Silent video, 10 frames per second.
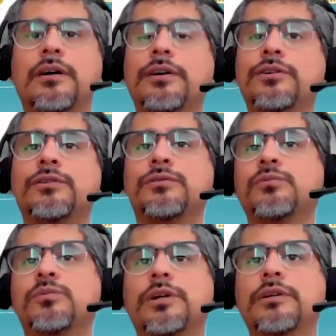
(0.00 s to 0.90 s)
You can
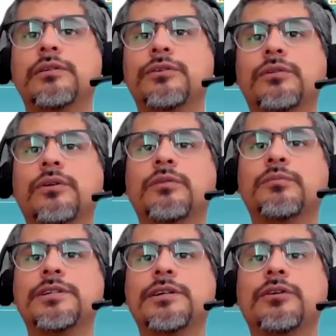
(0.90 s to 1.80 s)
run it in your local
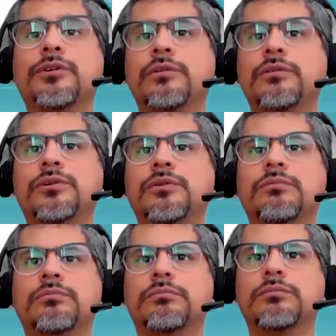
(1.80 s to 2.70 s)
machine or in your
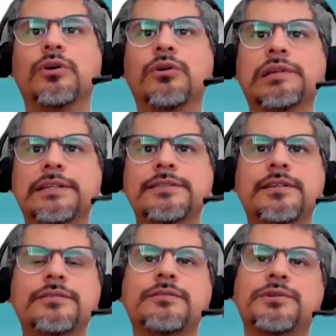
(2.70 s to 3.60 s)
local
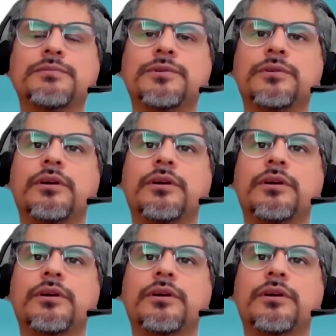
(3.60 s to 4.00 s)
instance of some sort.